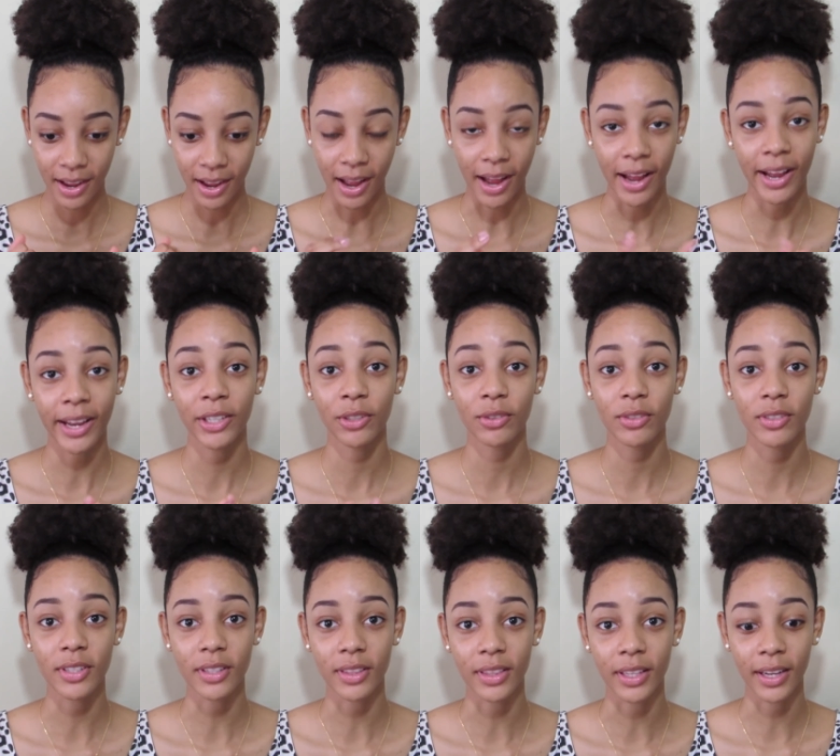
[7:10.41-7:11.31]
I used
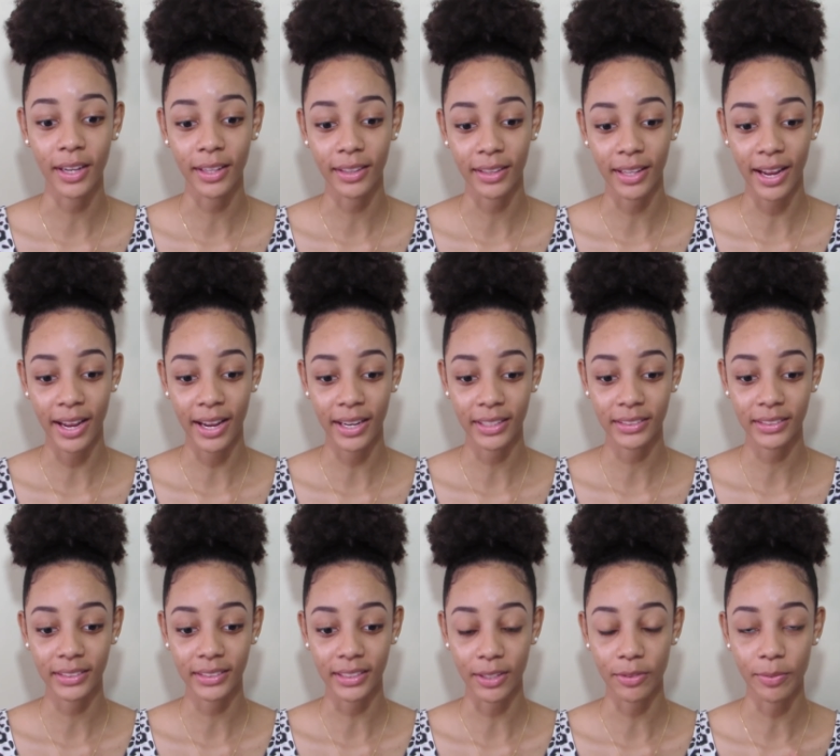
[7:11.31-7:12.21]
to think
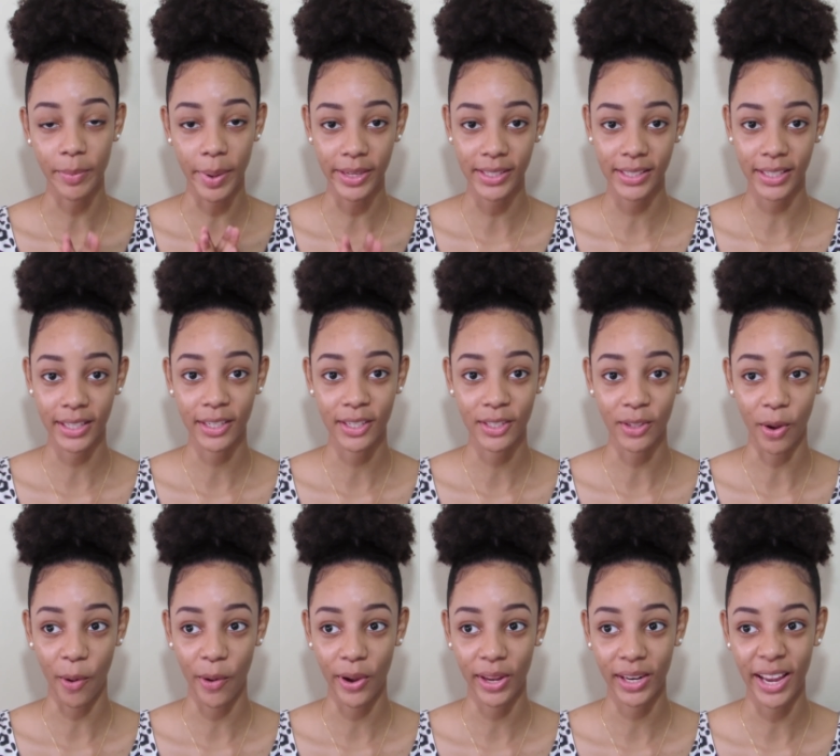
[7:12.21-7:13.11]
that if my skin is
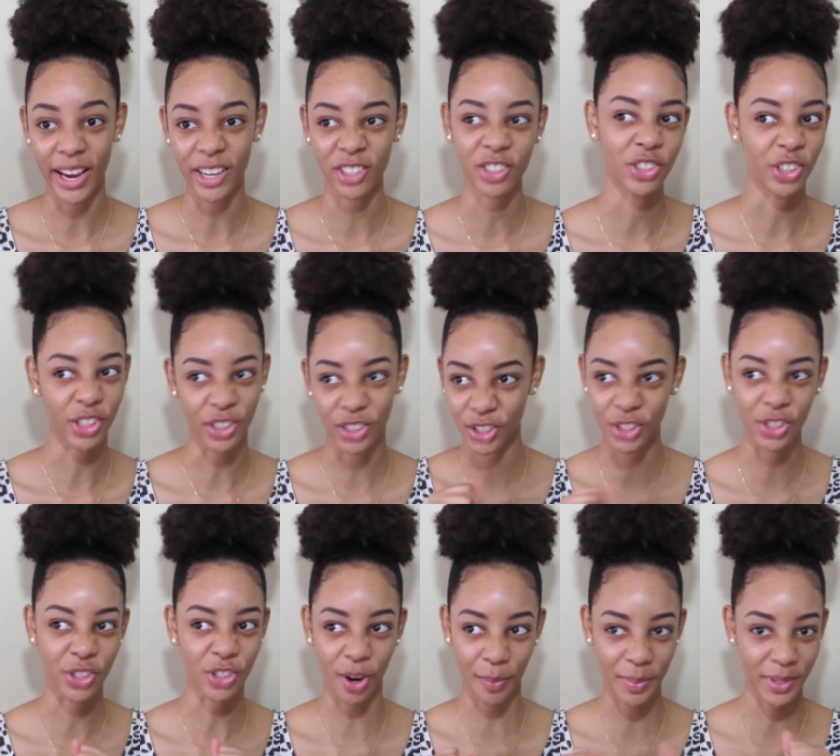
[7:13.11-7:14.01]
oily, I should just
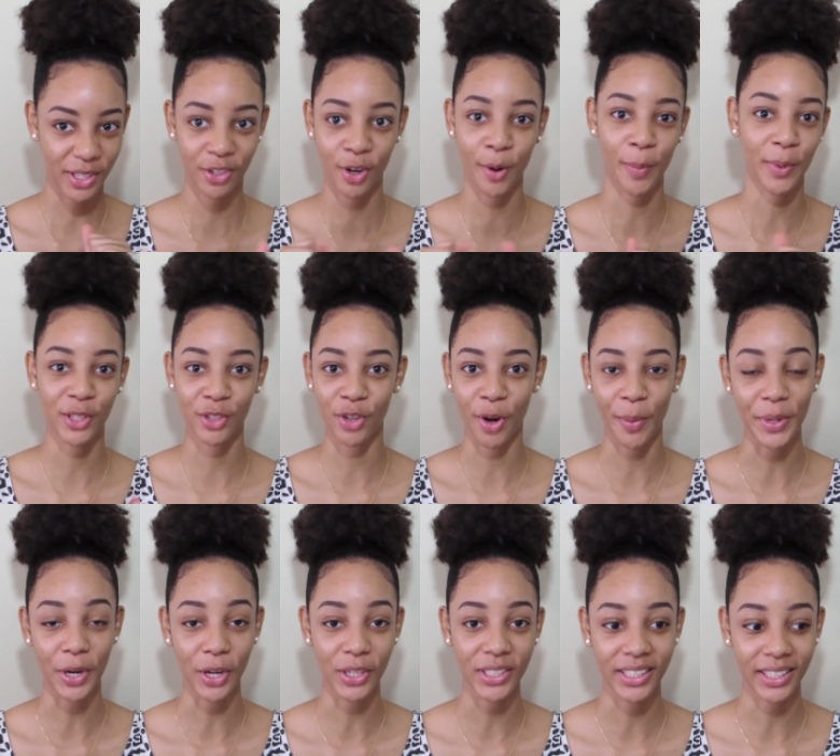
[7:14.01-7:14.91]
scrub it
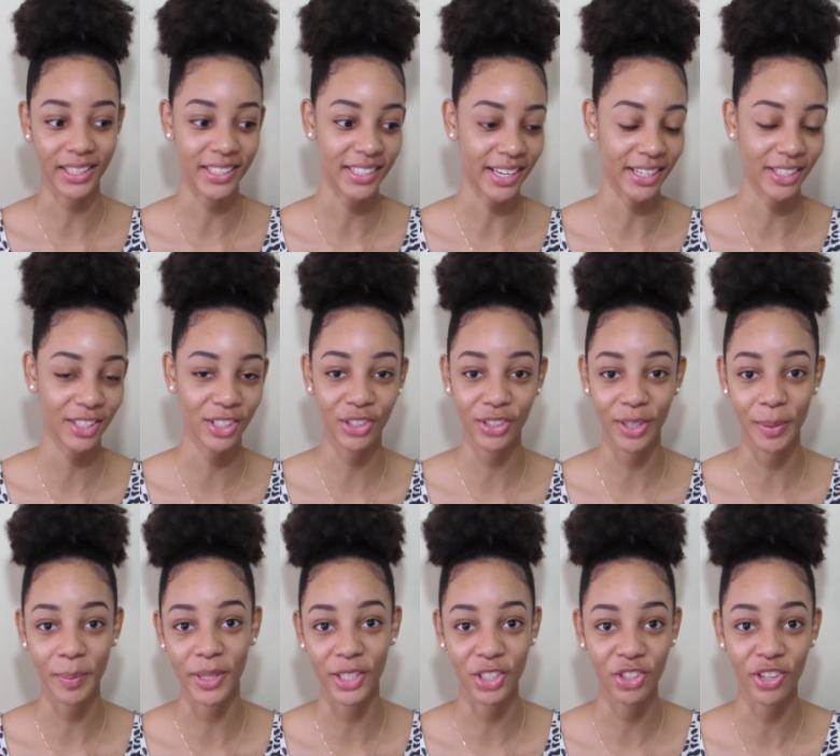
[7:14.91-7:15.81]
until it's
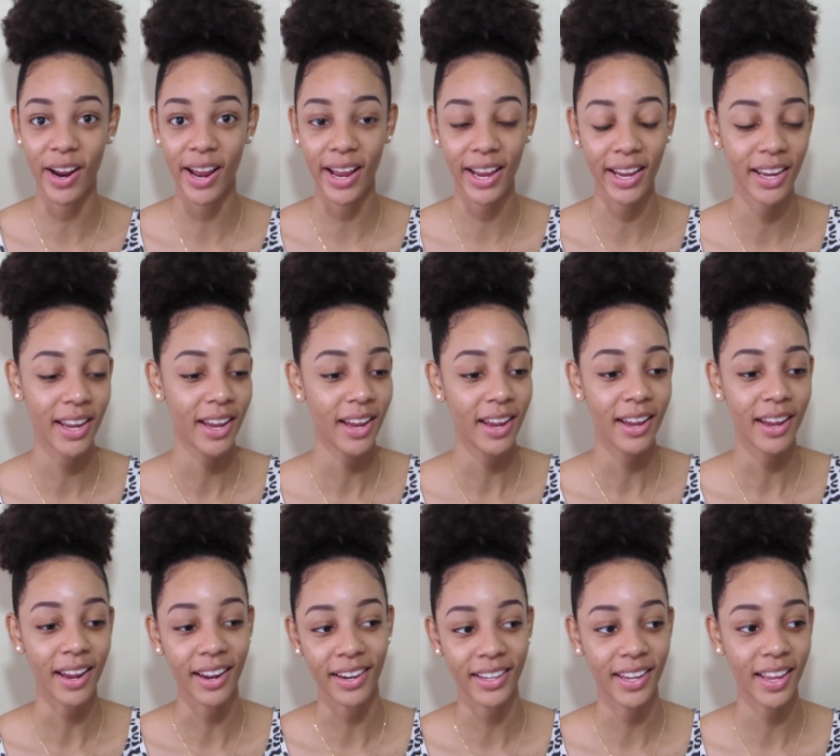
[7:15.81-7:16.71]
extremely dry,
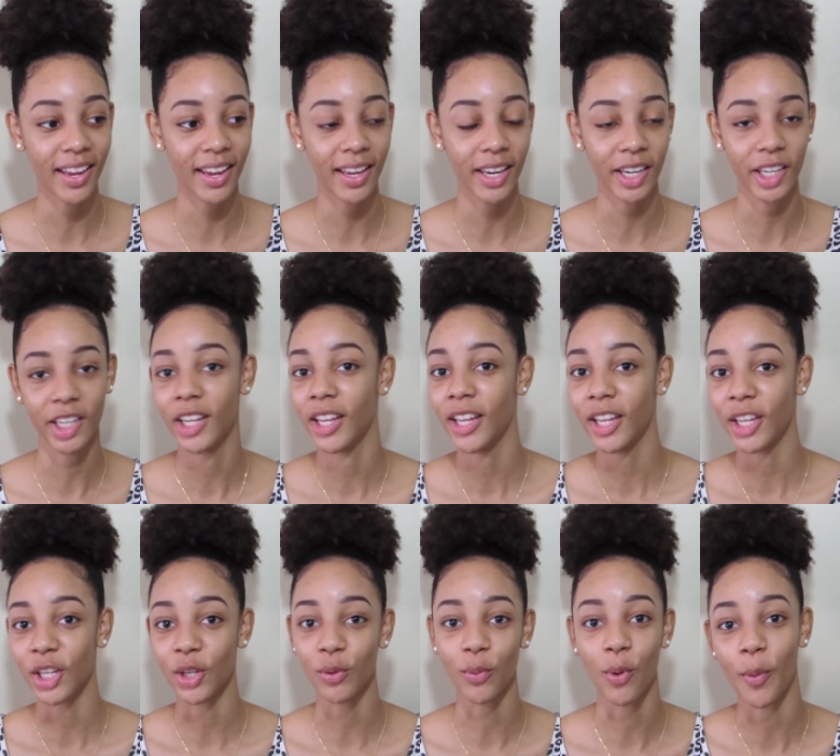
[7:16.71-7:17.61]
and then
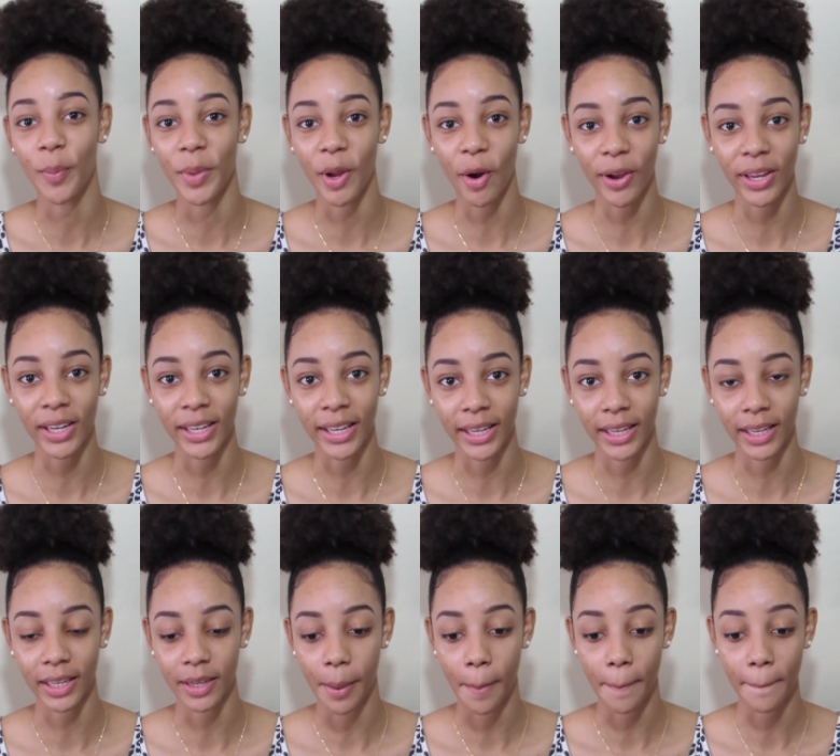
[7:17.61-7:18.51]
it won't be oily again.